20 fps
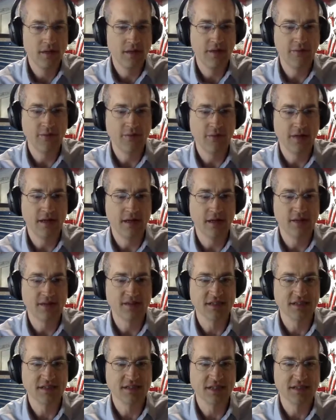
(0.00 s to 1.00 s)
if we are
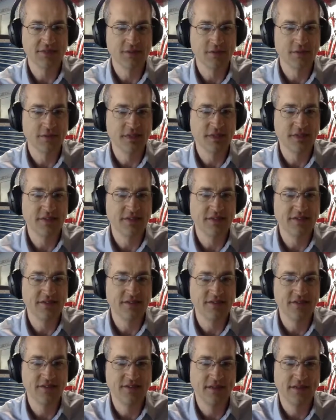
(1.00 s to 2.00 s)
successful in
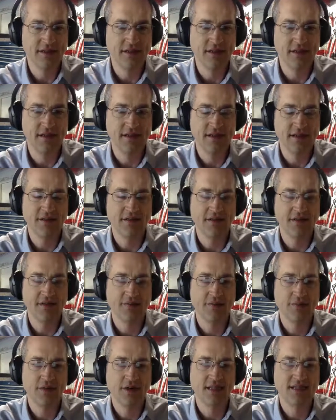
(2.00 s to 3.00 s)
this
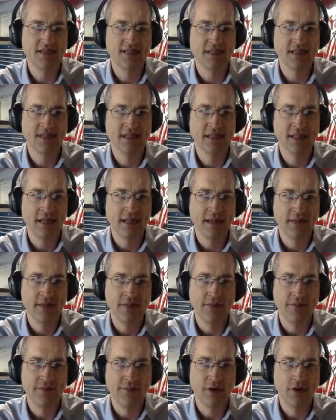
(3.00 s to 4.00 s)
process,
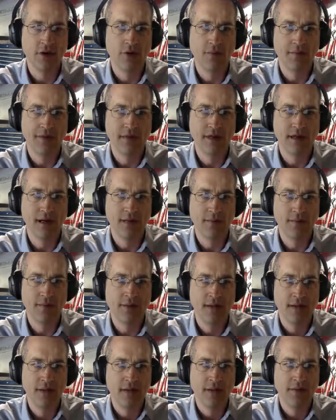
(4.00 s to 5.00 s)
then we open up
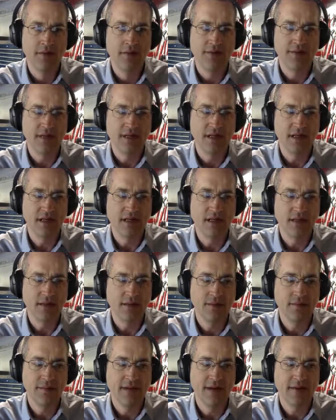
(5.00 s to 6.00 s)
the
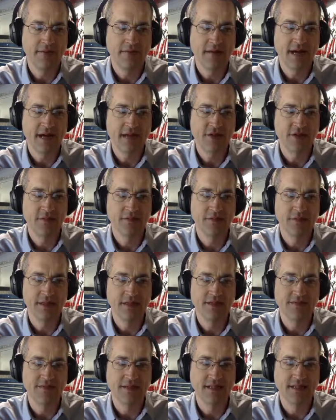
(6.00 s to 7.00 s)
manufacture of
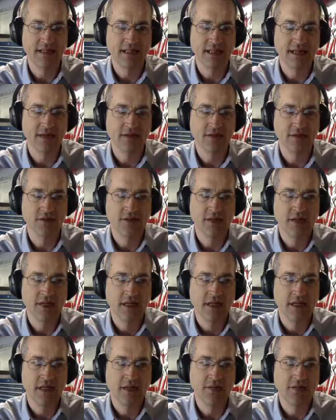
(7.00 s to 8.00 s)
these ventilators
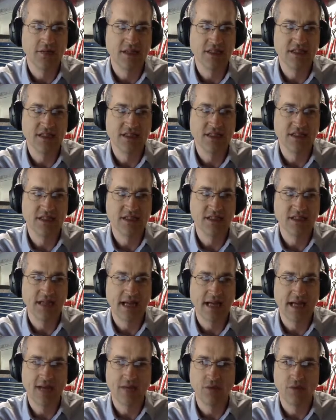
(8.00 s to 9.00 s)
in regions
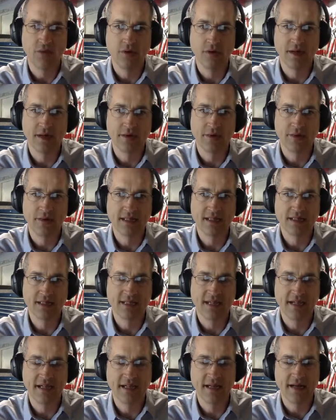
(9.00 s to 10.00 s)
that would otherwise
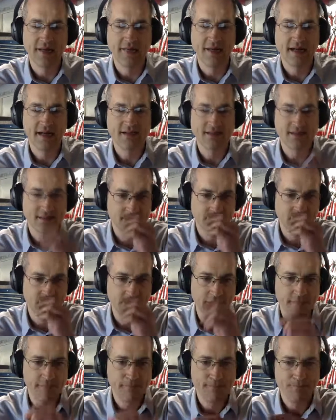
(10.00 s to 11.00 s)
not have access
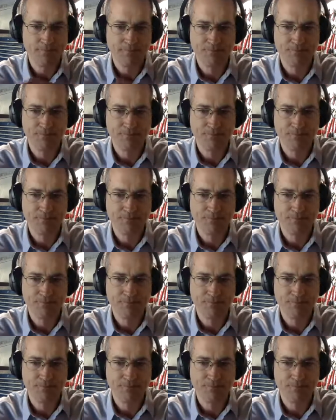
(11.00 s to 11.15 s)
to them.